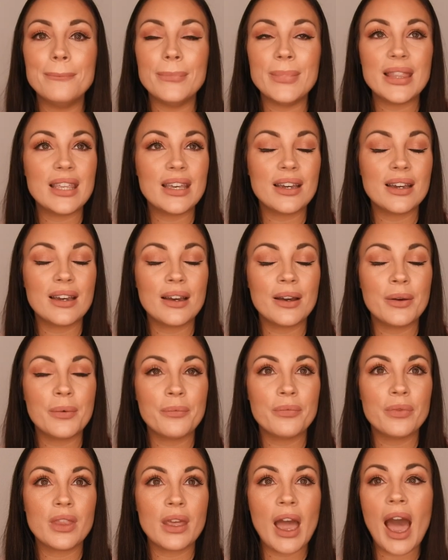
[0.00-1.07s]

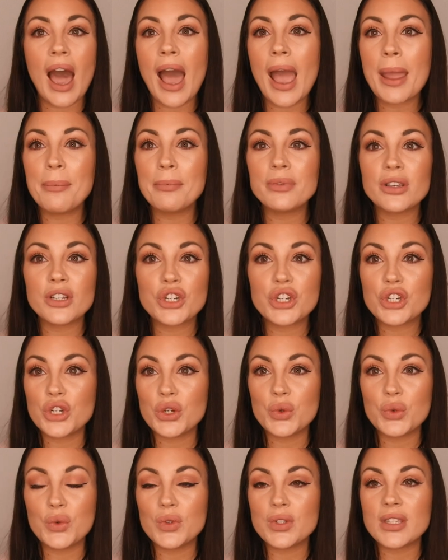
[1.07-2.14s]
hyped
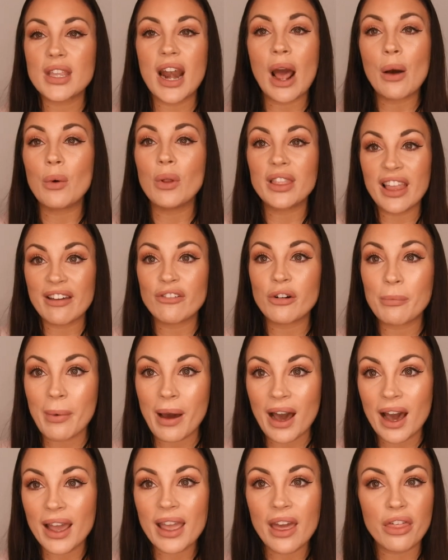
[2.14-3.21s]
shoes that I will never
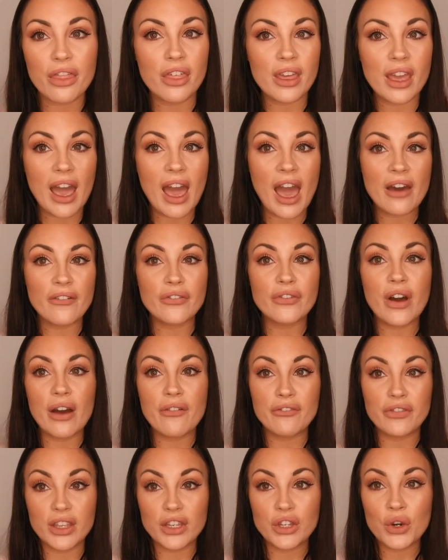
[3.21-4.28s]
buy. I think I have
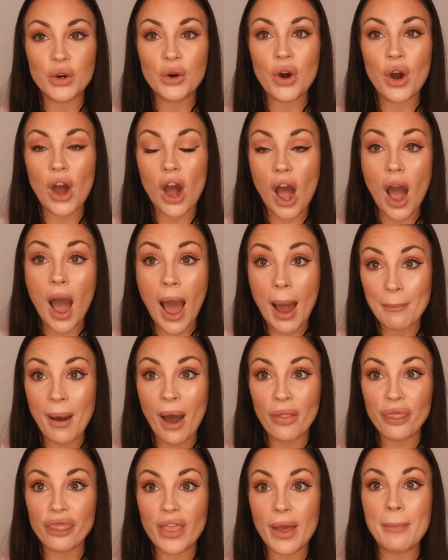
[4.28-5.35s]
a video
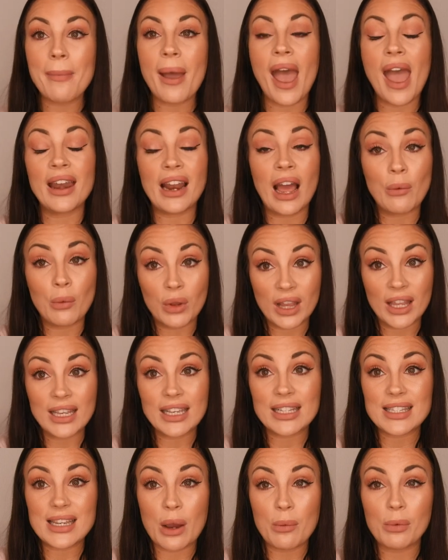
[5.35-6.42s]
about them, and I will
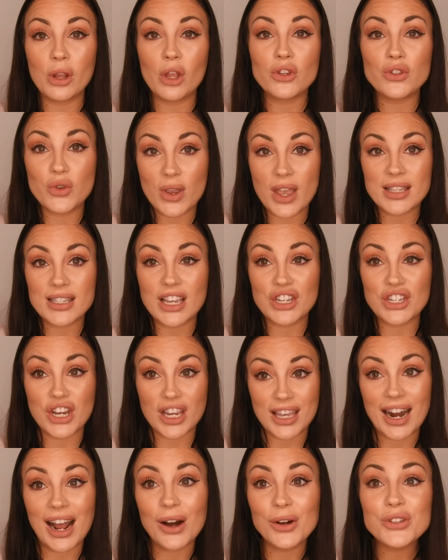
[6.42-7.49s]
link it down below so you guys can
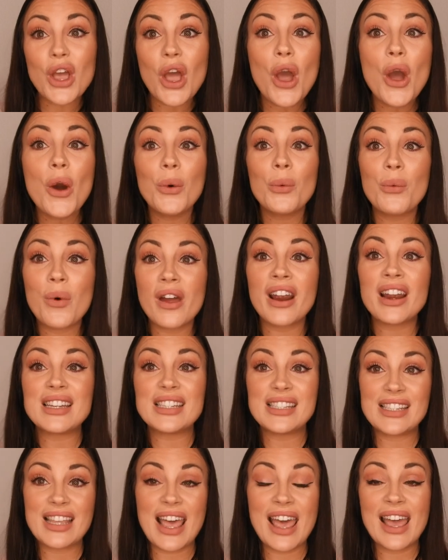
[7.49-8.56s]
check it out, where I
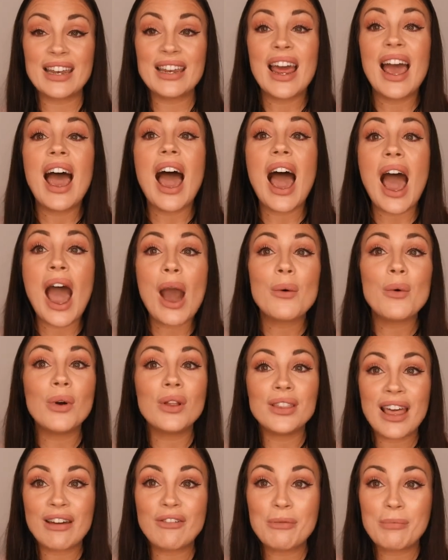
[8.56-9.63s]
said I
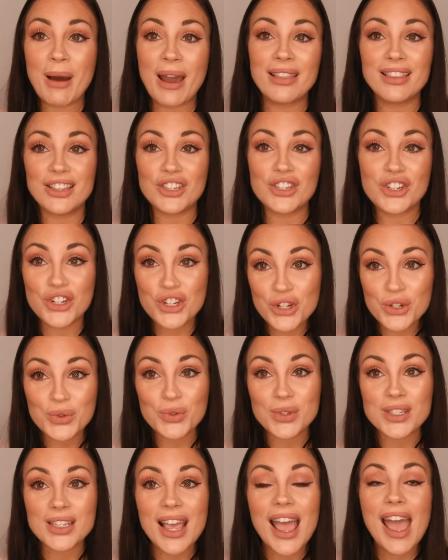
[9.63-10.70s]
will never buy these
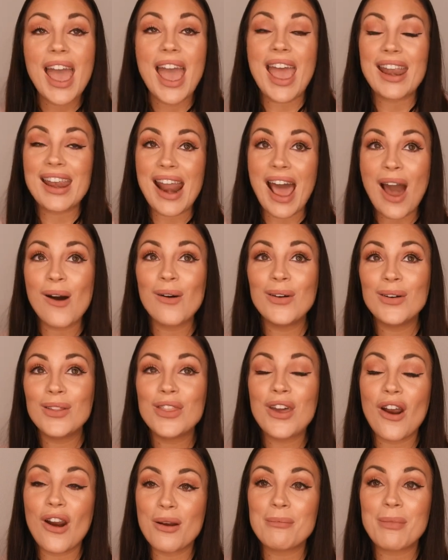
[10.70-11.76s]
shoes, and
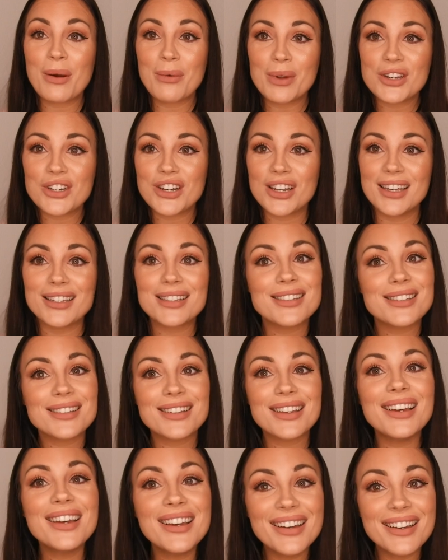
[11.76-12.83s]
now they are on my wish
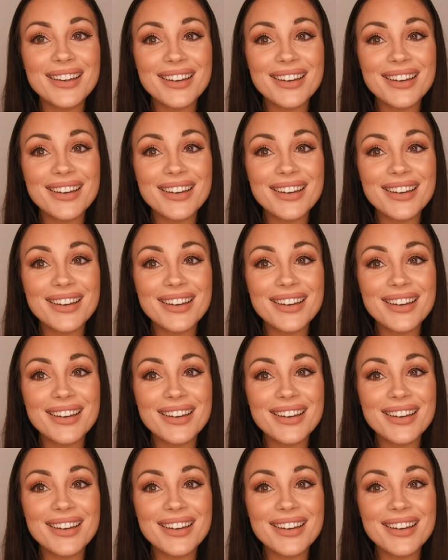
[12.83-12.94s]
list.